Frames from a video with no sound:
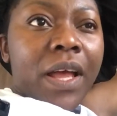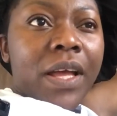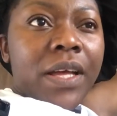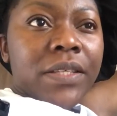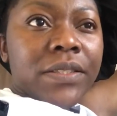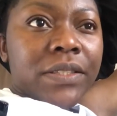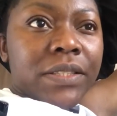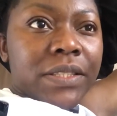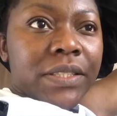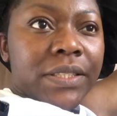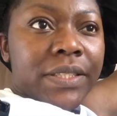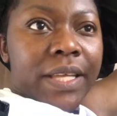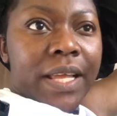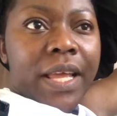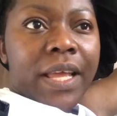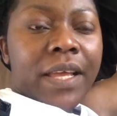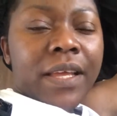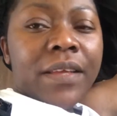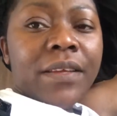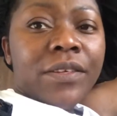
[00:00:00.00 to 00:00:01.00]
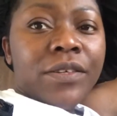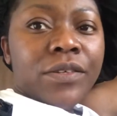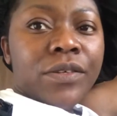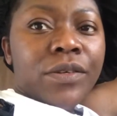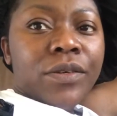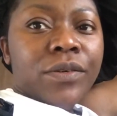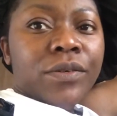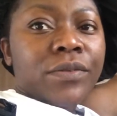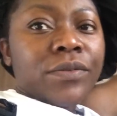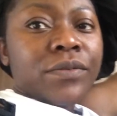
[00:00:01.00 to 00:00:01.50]
in the day, you
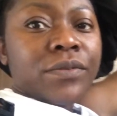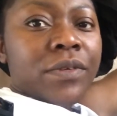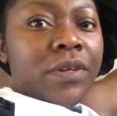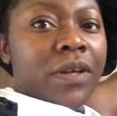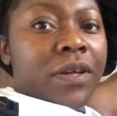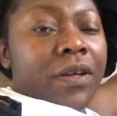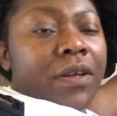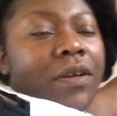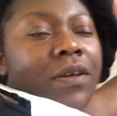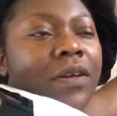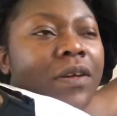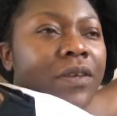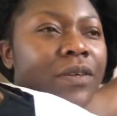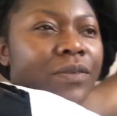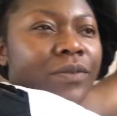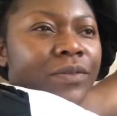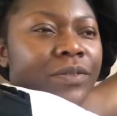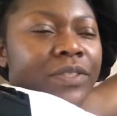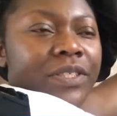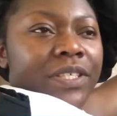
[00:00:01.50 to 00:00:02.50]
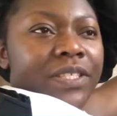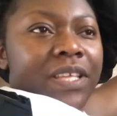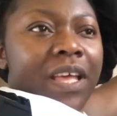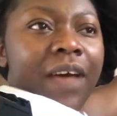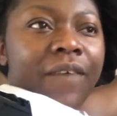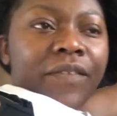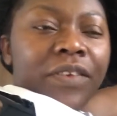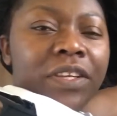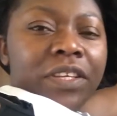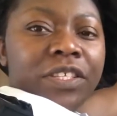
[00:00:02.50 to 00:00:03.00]
know. We just
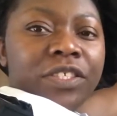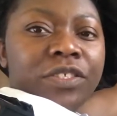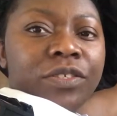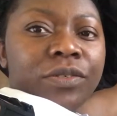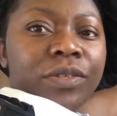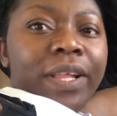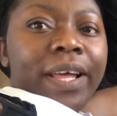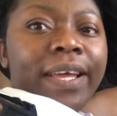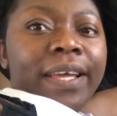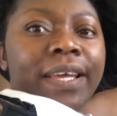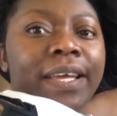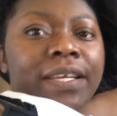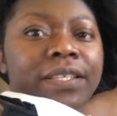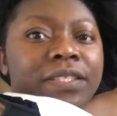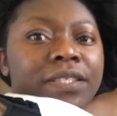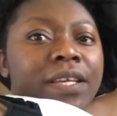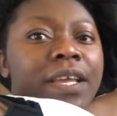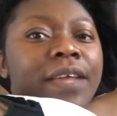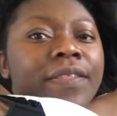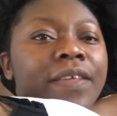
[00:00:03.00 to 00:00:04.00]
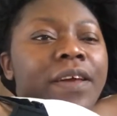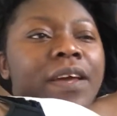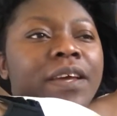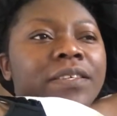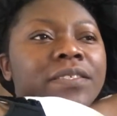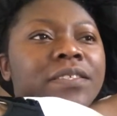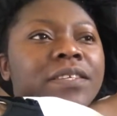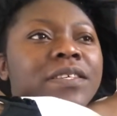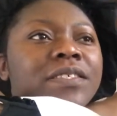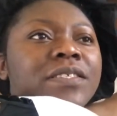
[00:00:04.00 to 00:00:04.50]
have a little like get together. I
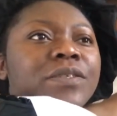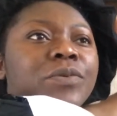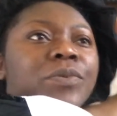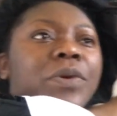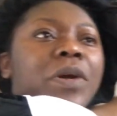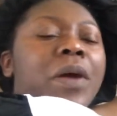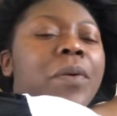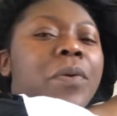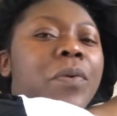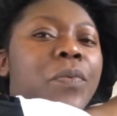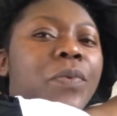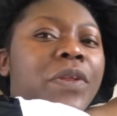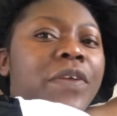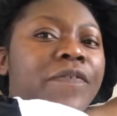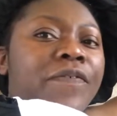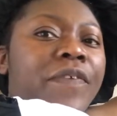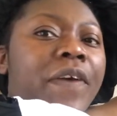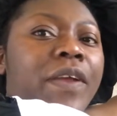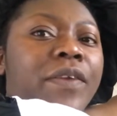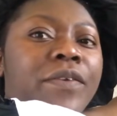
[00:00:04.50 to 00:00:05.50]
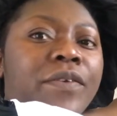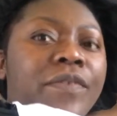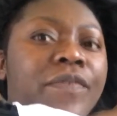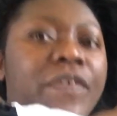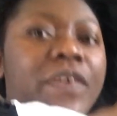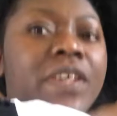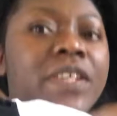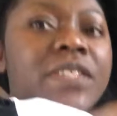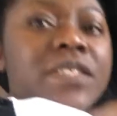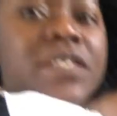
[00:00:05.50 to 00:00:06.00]
says he'll be coming with a friend of
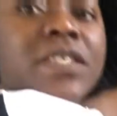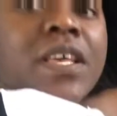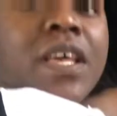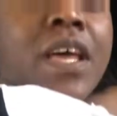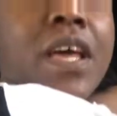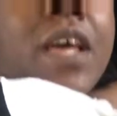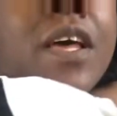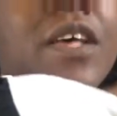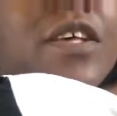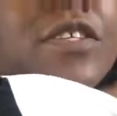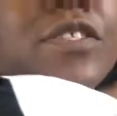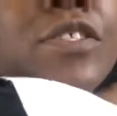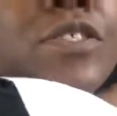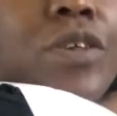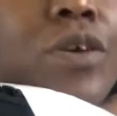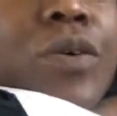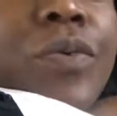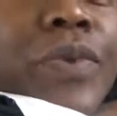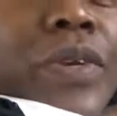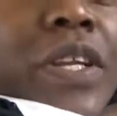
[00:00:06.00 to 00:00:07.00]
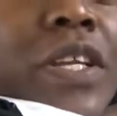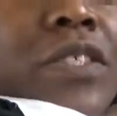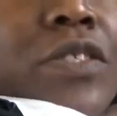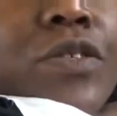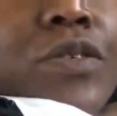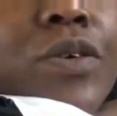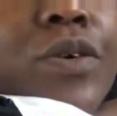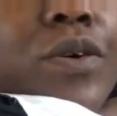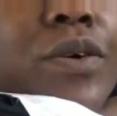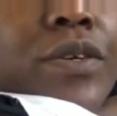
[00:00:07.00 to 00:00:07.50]
his. So we need
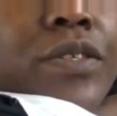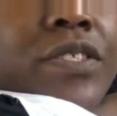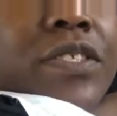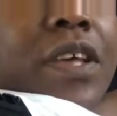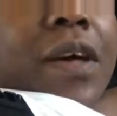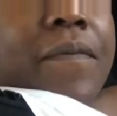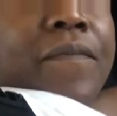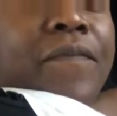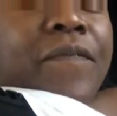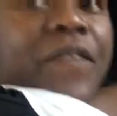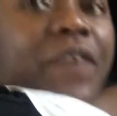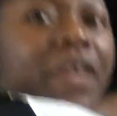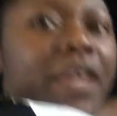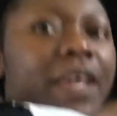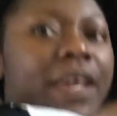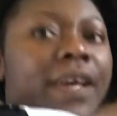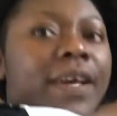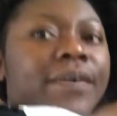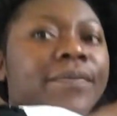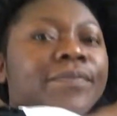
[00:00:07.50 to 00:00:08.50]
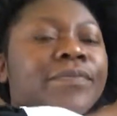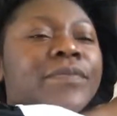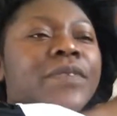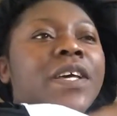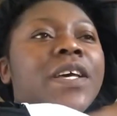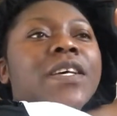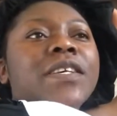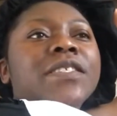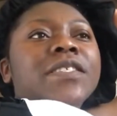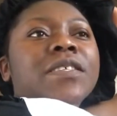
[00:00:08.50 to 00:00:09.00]
to cook something.
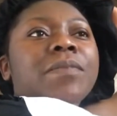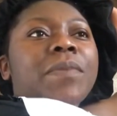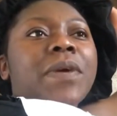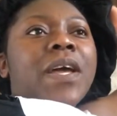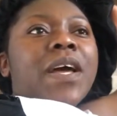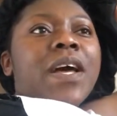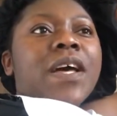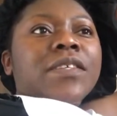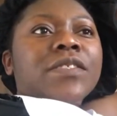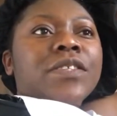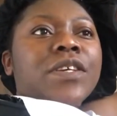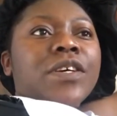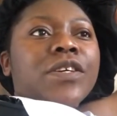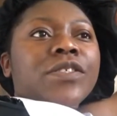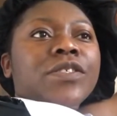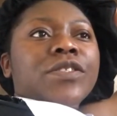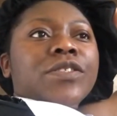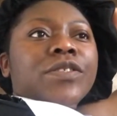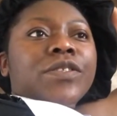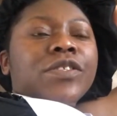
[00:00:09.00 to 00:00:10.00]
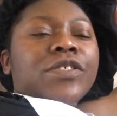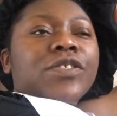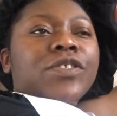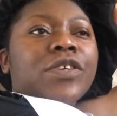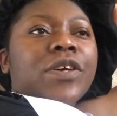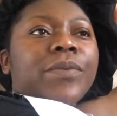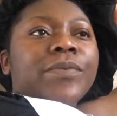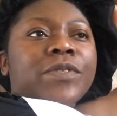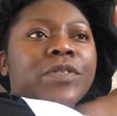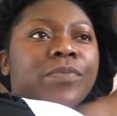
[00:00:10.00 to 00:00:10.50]
So Mecca has gone to the
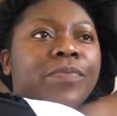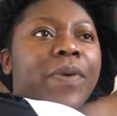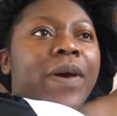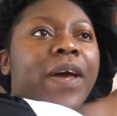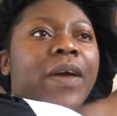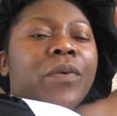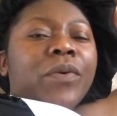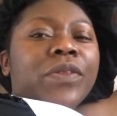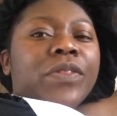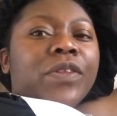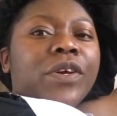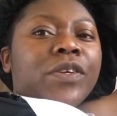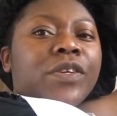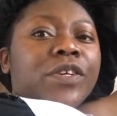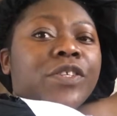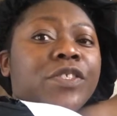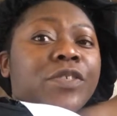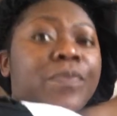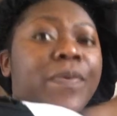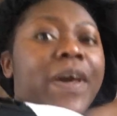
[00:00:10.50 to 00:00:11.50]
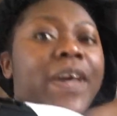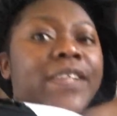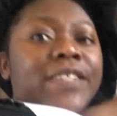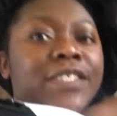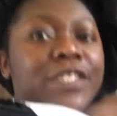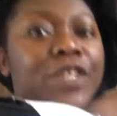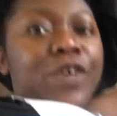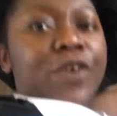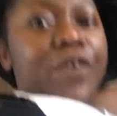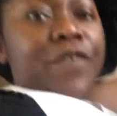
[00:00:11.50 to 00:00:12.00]
shop to buy with Nono to buy
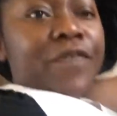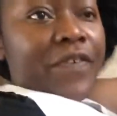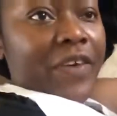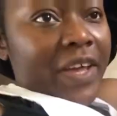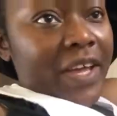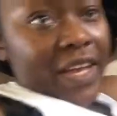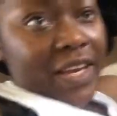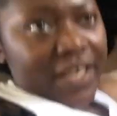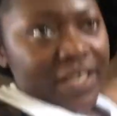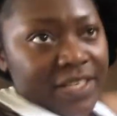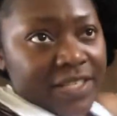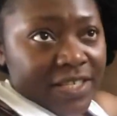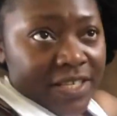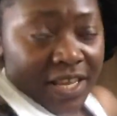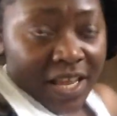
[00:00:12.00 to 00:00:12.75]
stuff, and